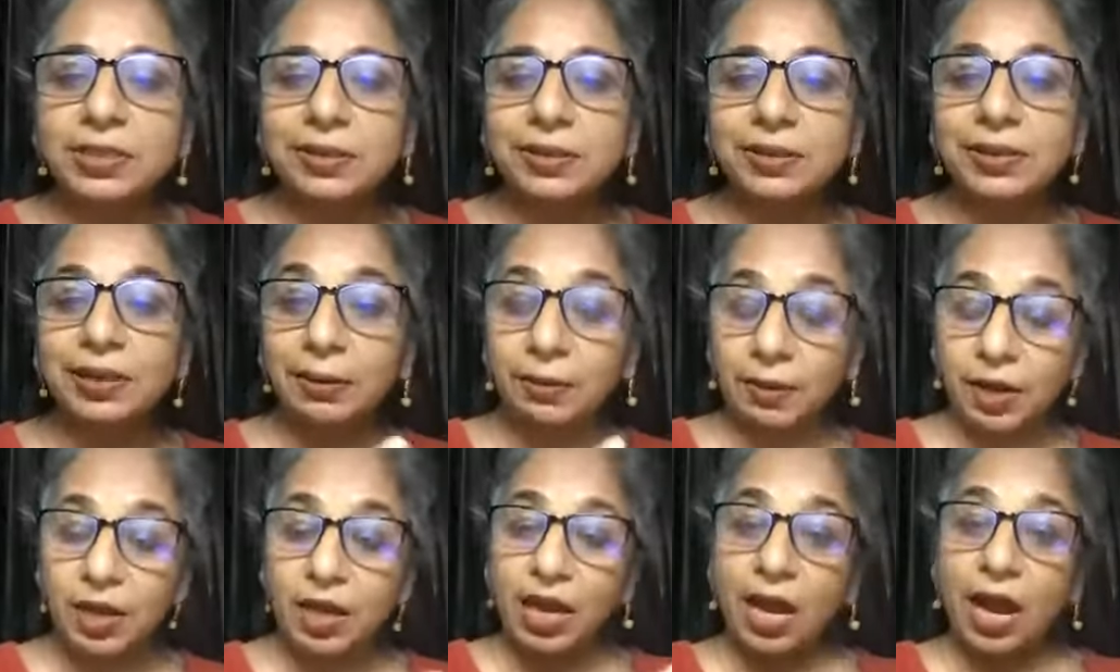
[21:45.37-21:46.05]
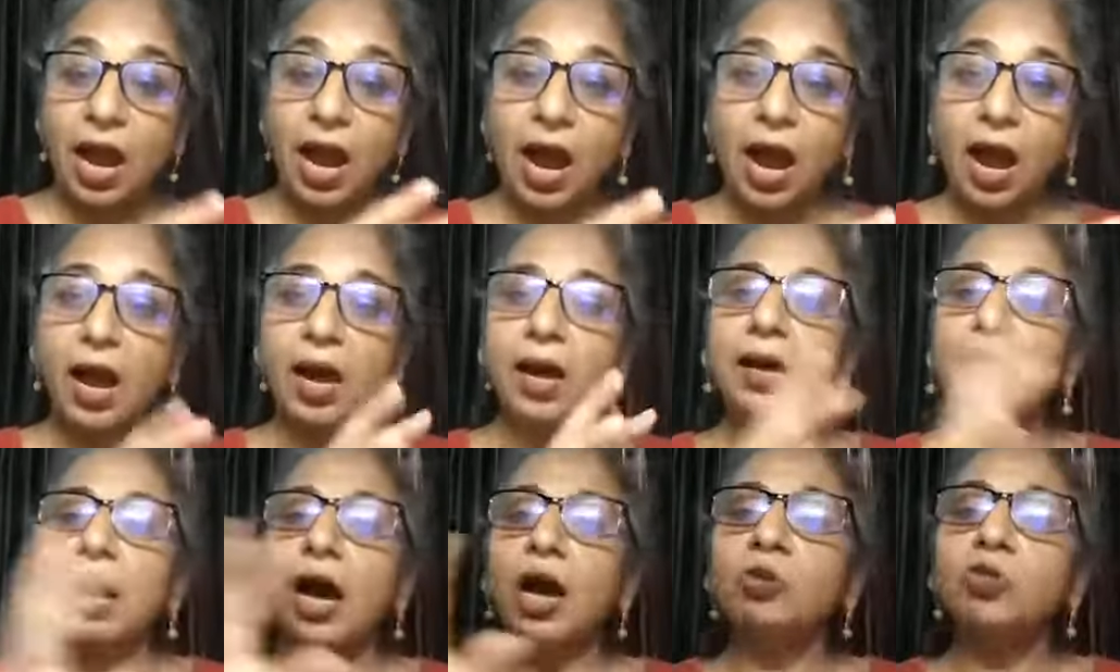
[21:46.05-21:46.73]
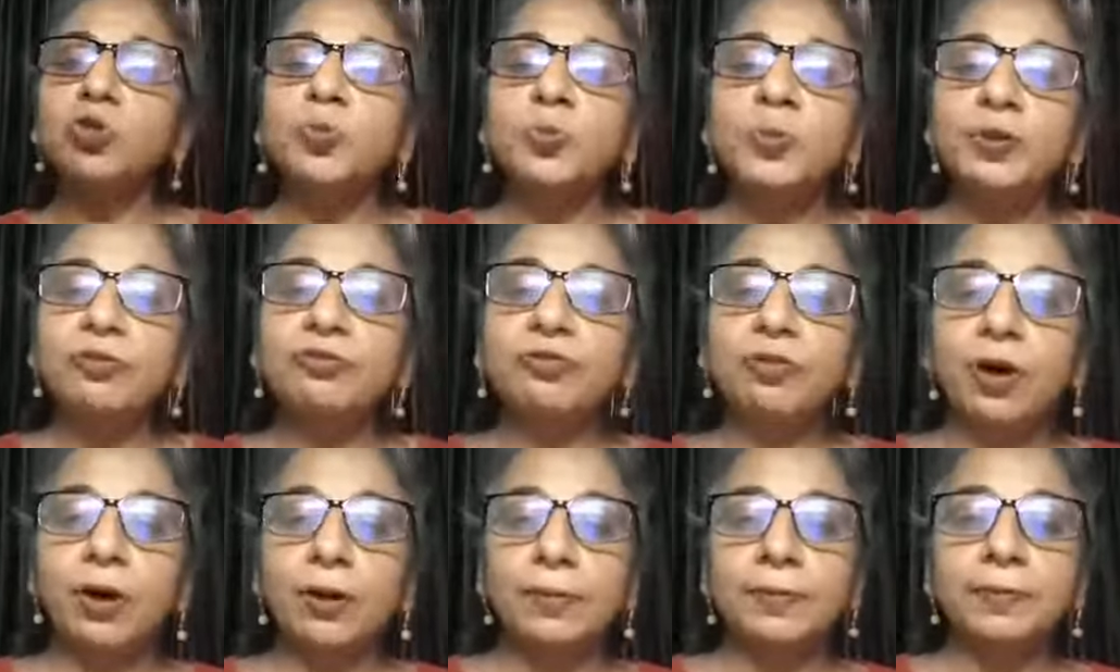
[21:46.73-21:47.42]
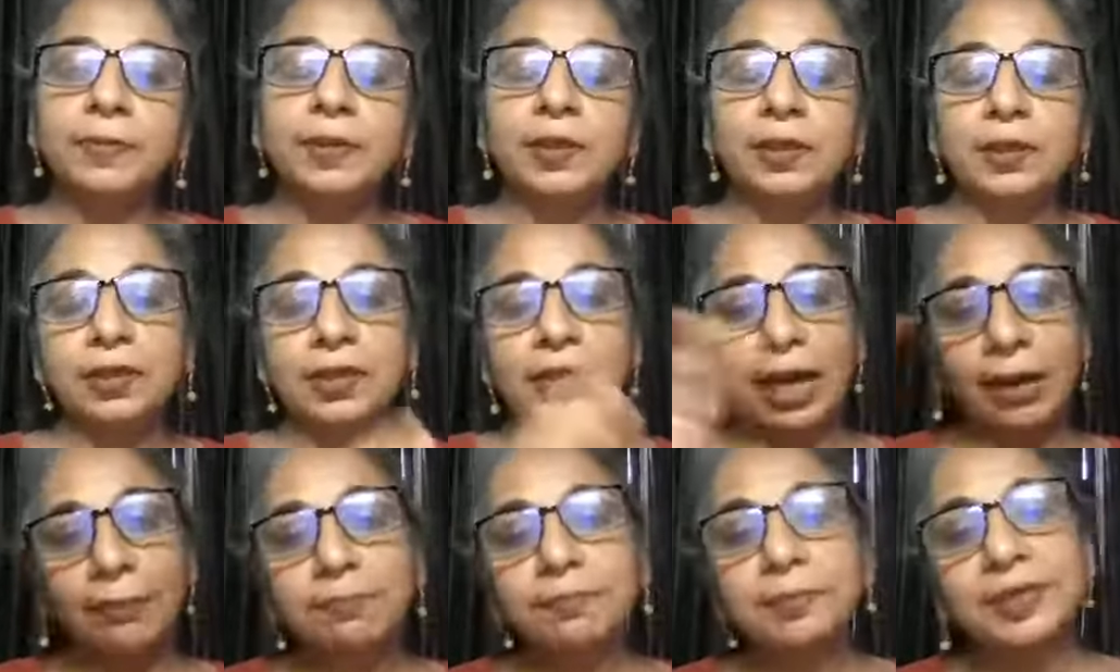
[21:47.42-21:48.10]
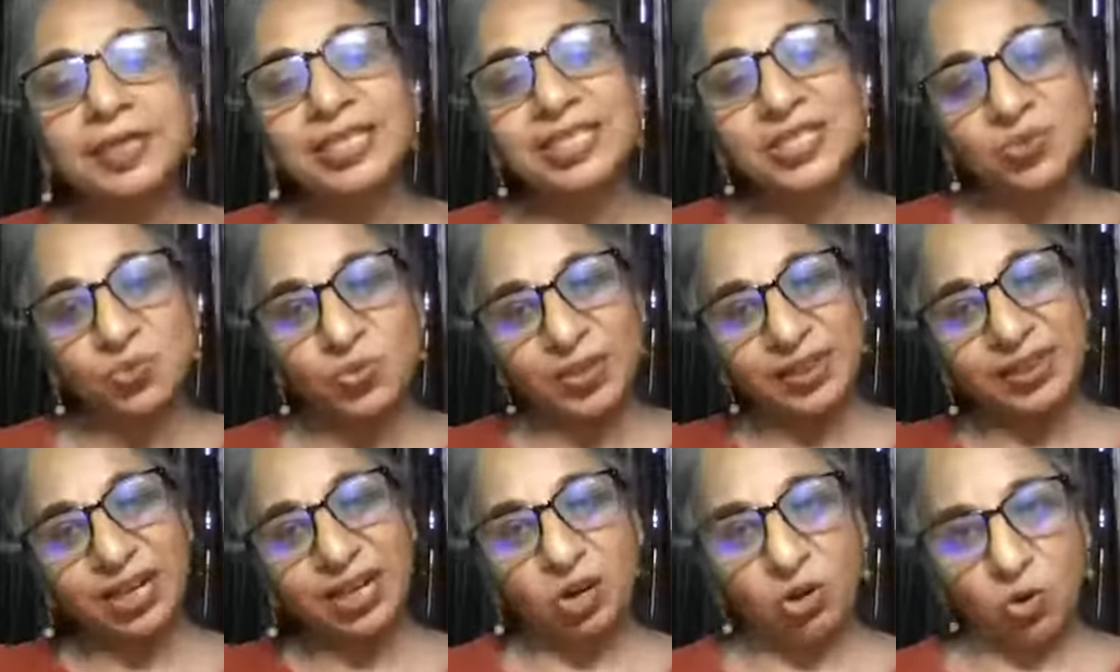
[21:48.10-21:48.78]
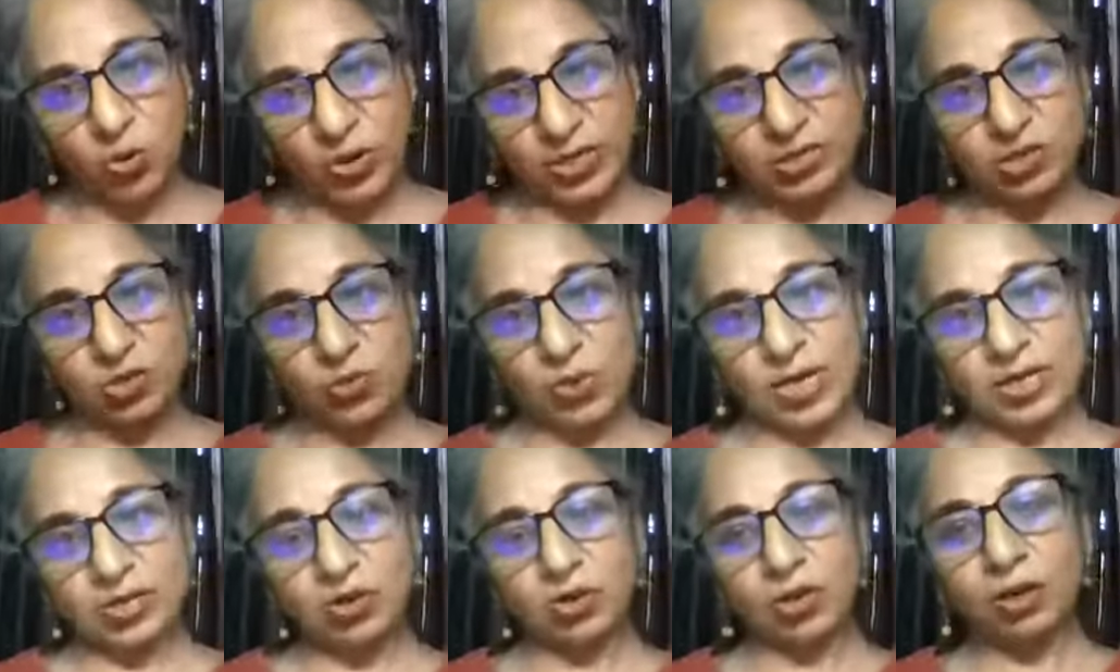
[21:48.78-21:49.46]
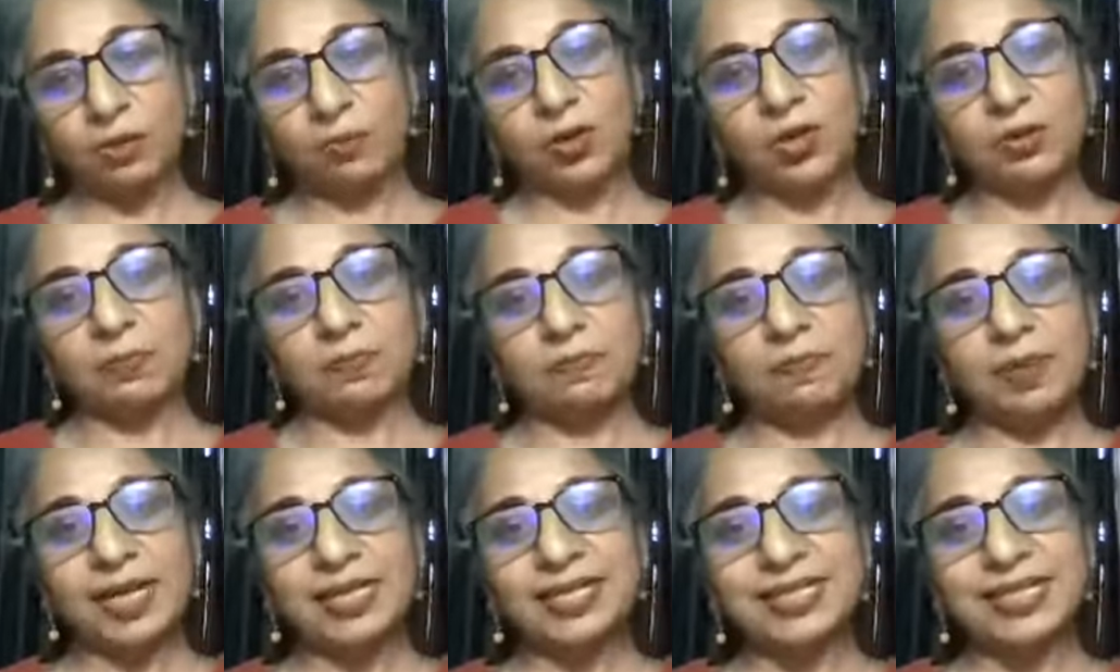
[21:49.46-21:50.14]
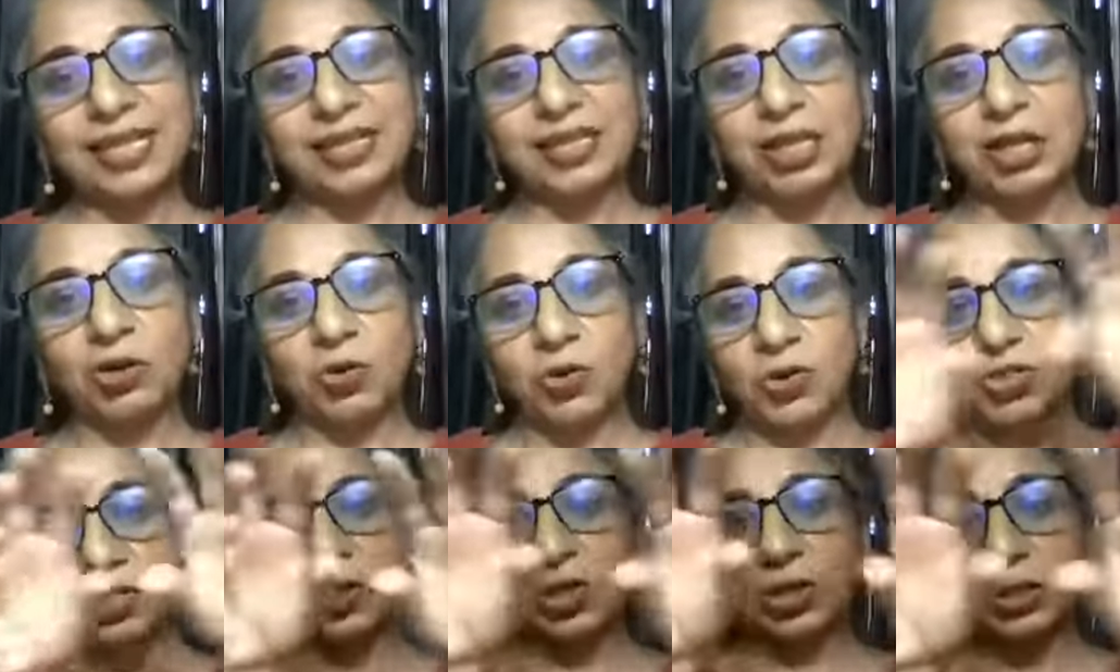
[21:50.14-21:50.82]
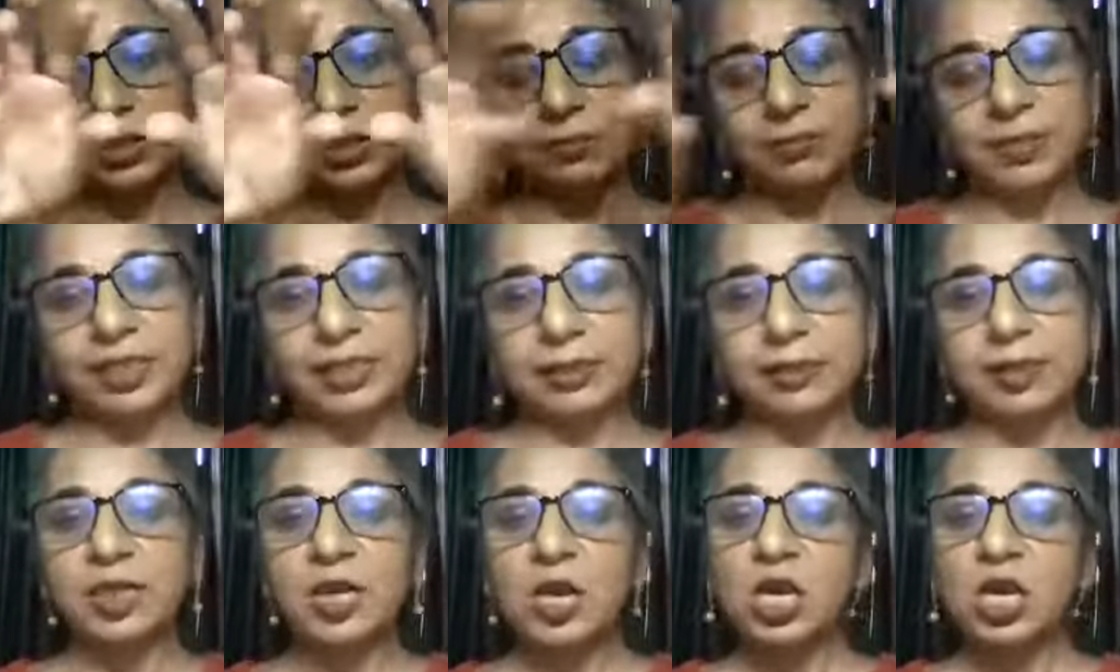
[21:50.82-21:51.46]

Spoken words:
They outperform companies with the lowest. So we are talking about the best and the lowest, not the median.